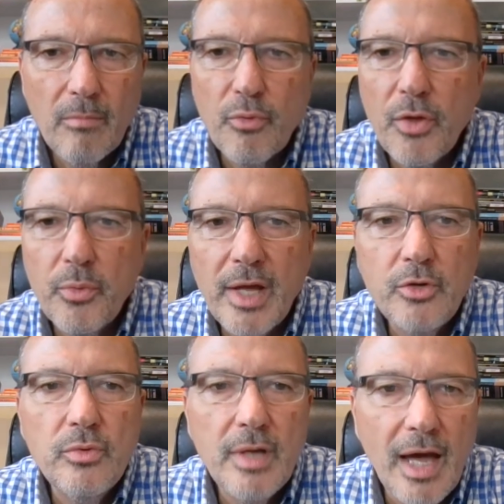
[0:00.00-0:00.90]
Brethren, I
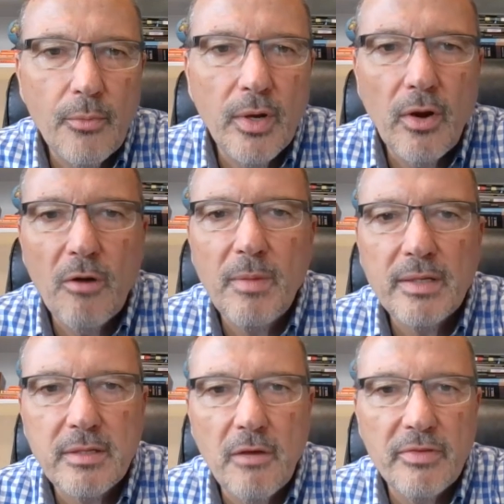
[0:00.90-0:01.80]
do not regard
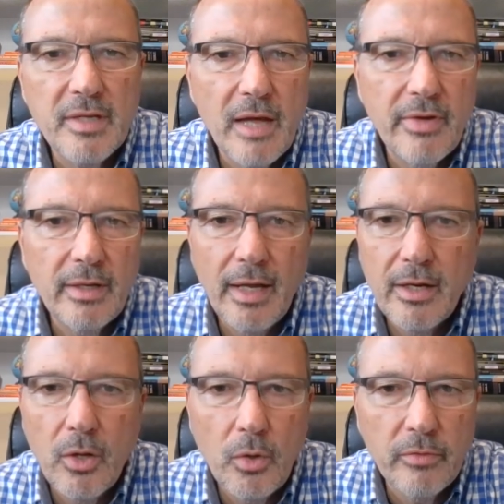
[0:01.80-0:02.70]
myself as having
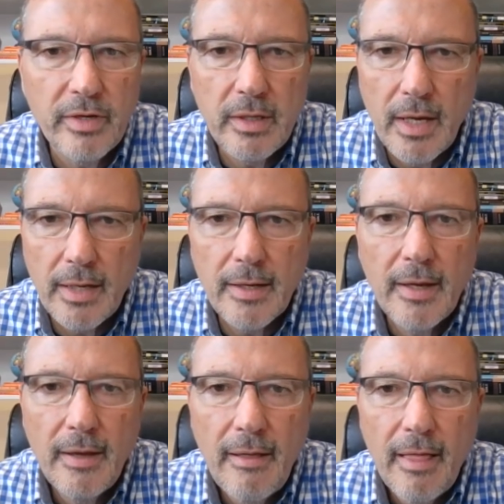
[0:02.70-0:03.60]
laid hold of it yet.
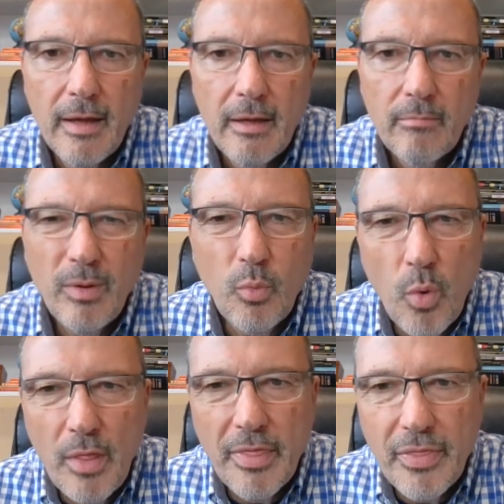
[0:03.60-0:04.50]
But
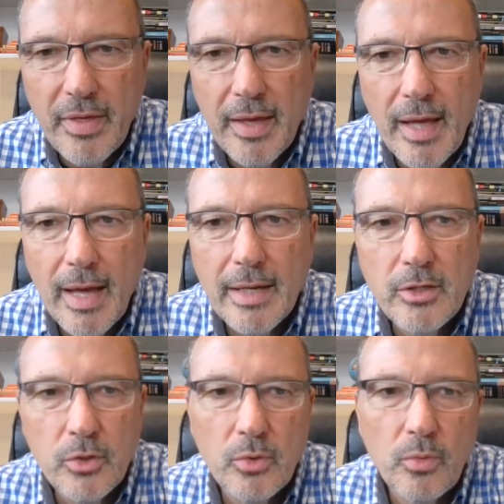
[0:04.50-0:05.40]
one thing I
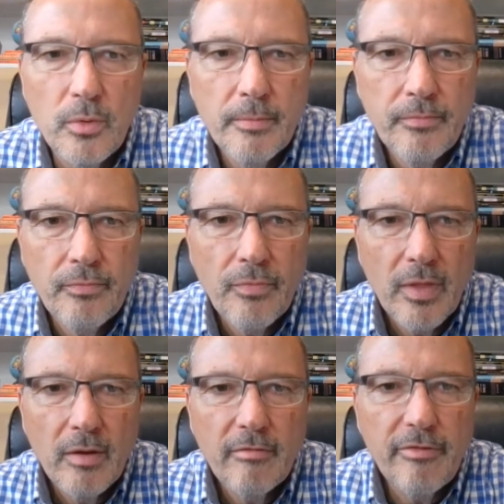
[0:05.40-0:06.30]
do,
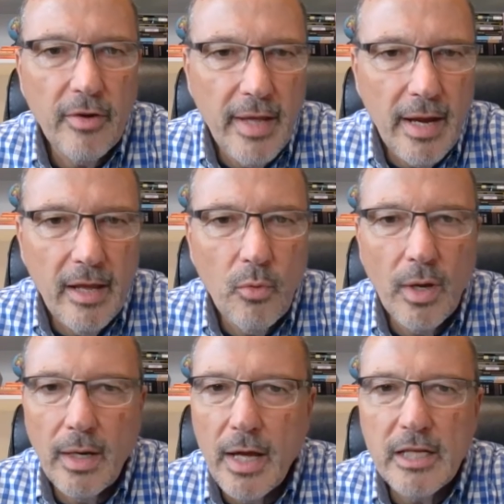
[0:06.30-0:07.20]
forgetting
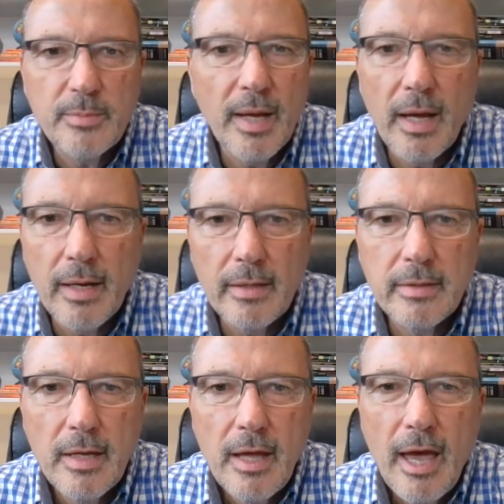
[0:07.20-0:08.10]
what lies
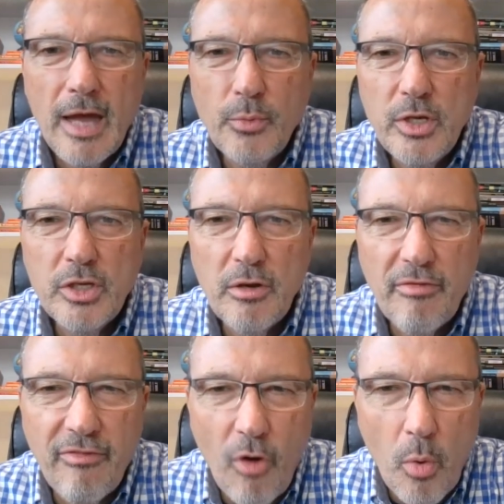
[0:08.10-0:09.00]
behind and reaching
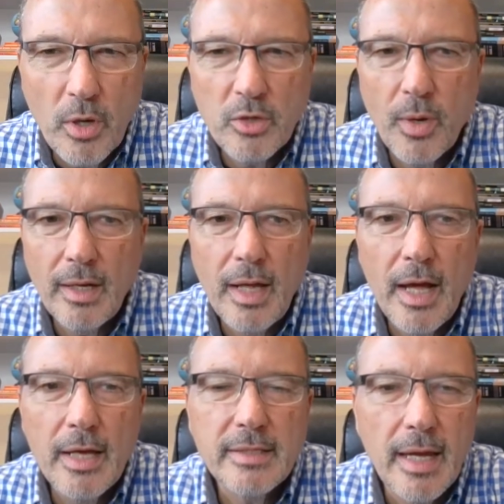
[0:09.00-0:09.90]
forward to what
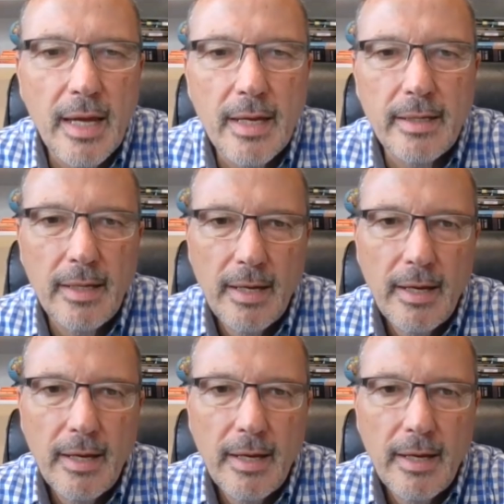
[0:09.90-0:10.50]
lies ahead,